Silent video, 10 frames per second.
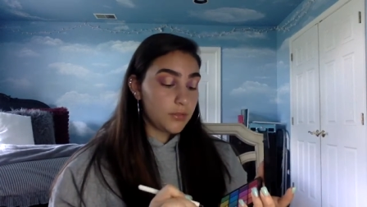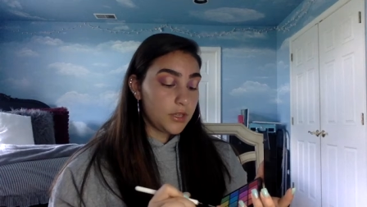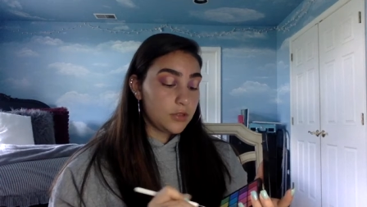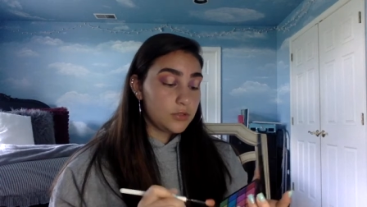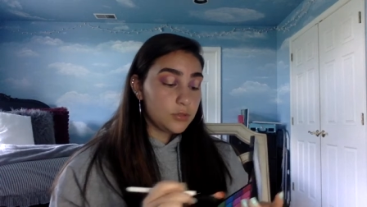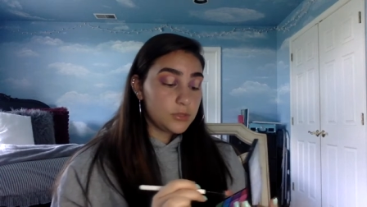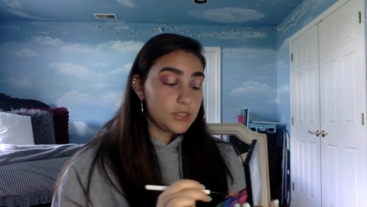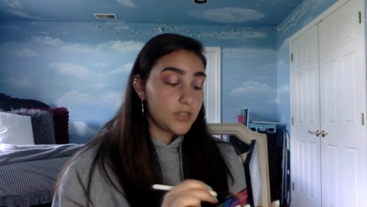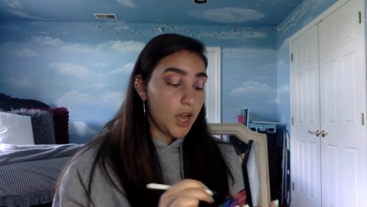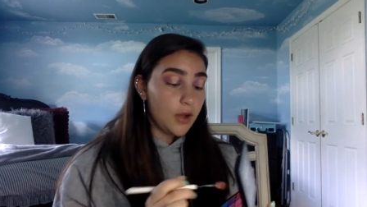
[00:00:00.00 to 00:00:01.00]
my YouTube
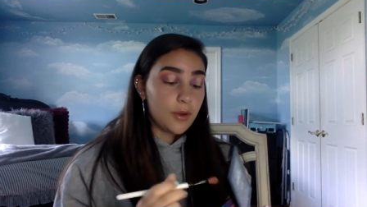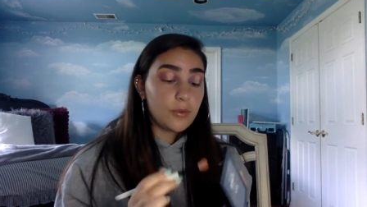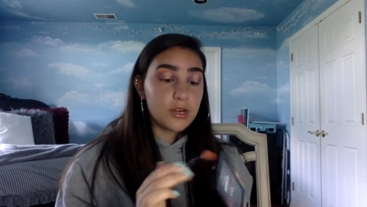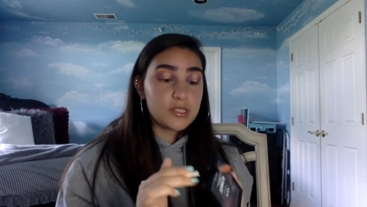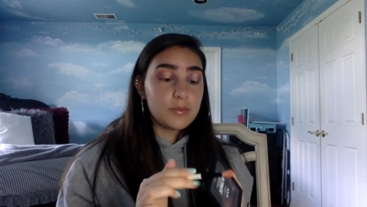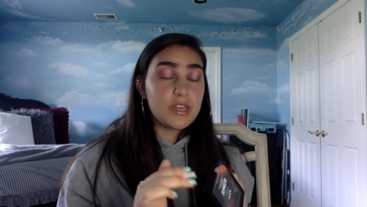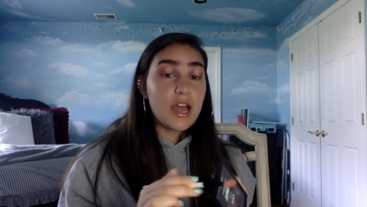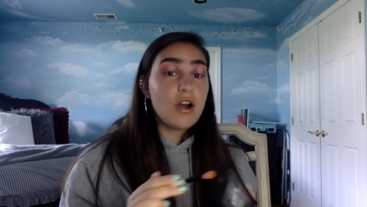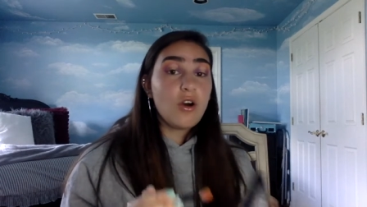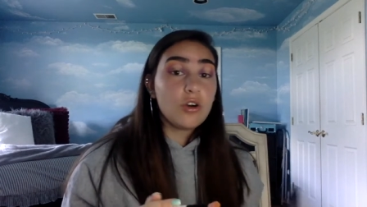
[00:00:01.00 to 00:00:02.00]
is not how I want it to be
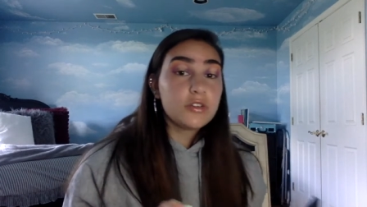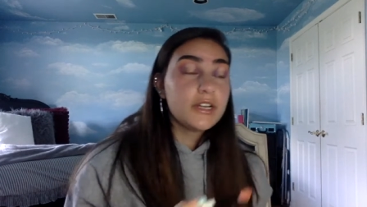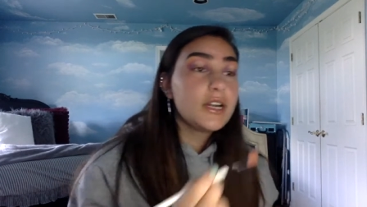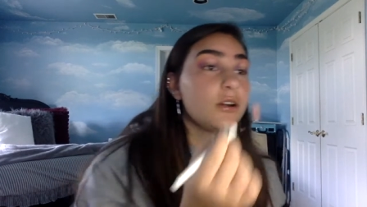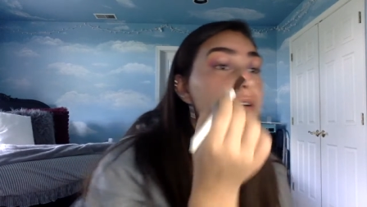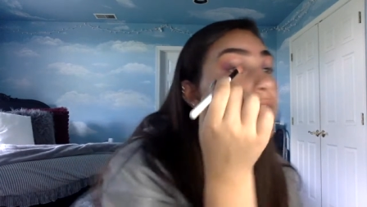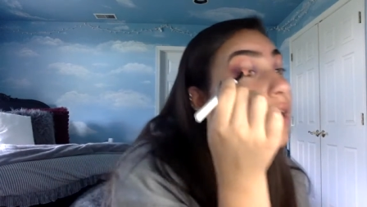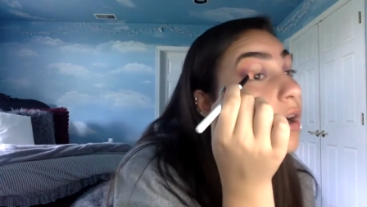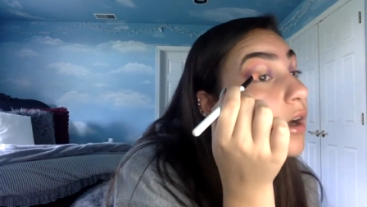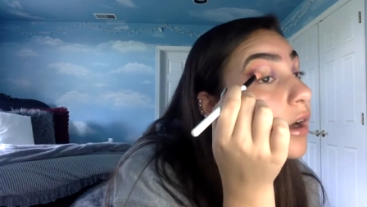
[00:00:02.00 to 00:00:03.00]
at all right now.
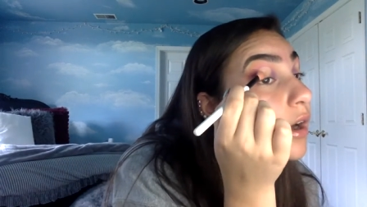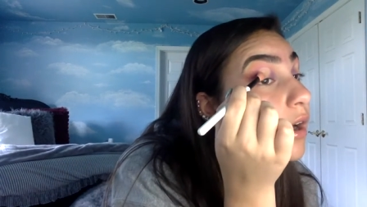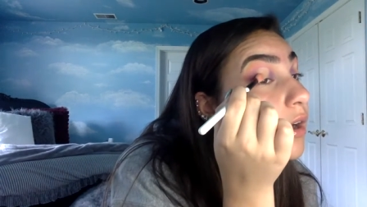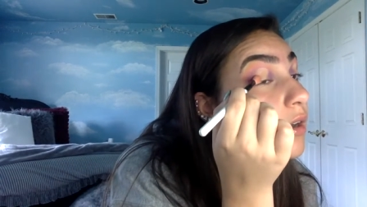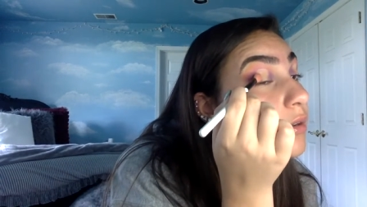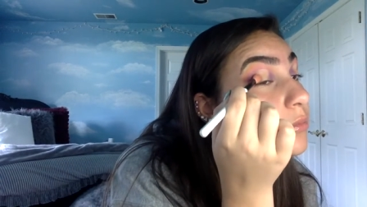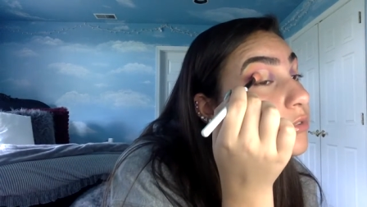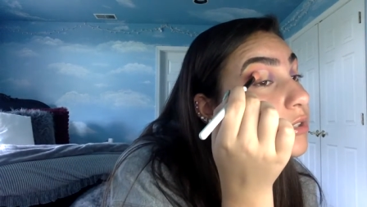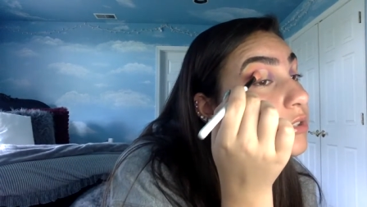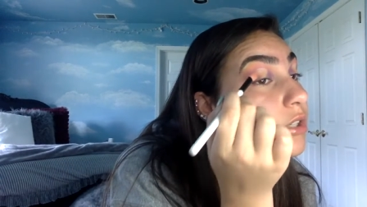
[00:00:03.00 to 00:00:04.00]
I am
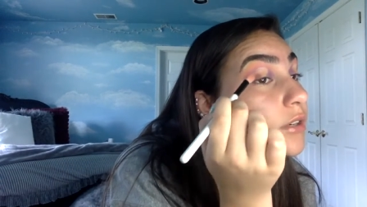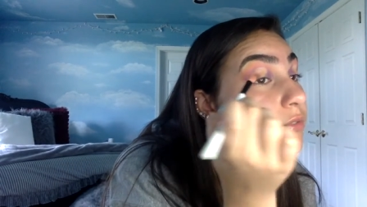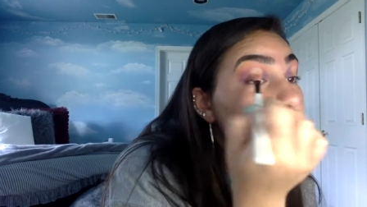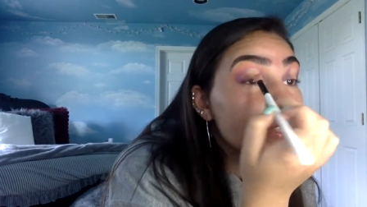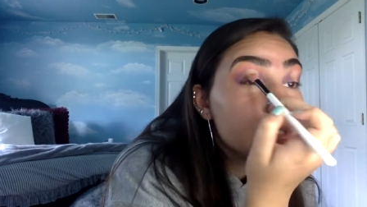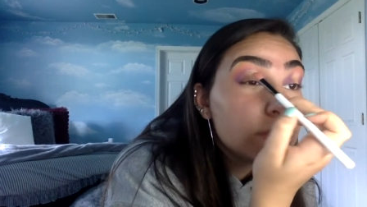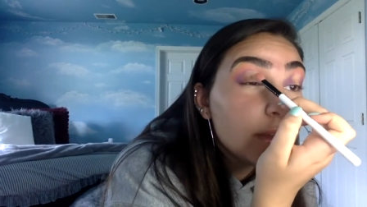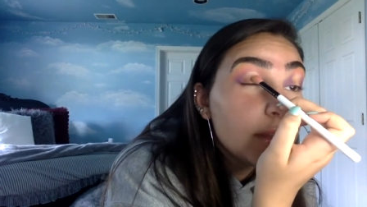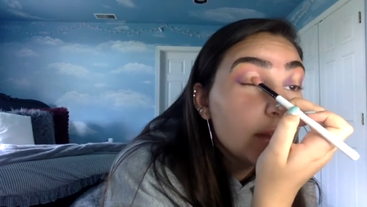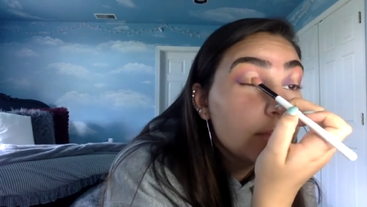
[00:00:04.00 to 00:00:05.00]
really trying to fix
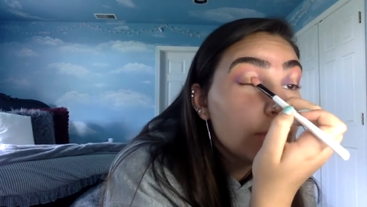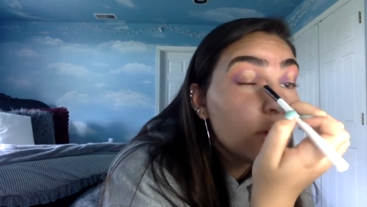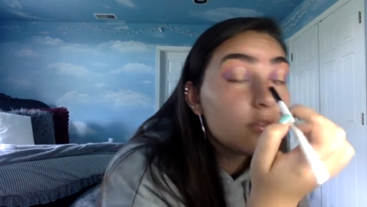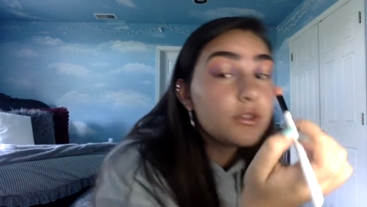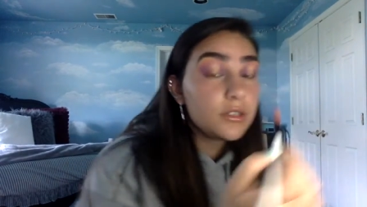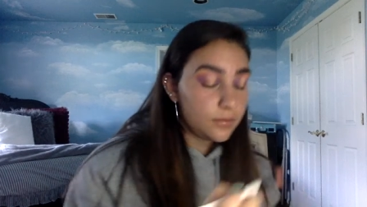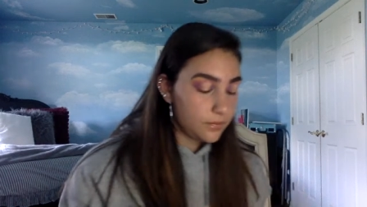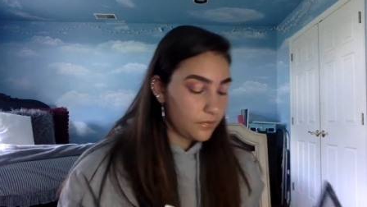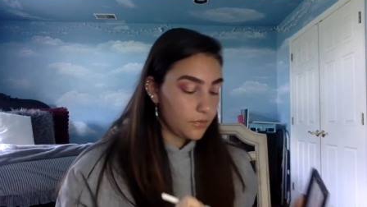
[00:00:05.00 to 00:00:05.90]
it and evolve it.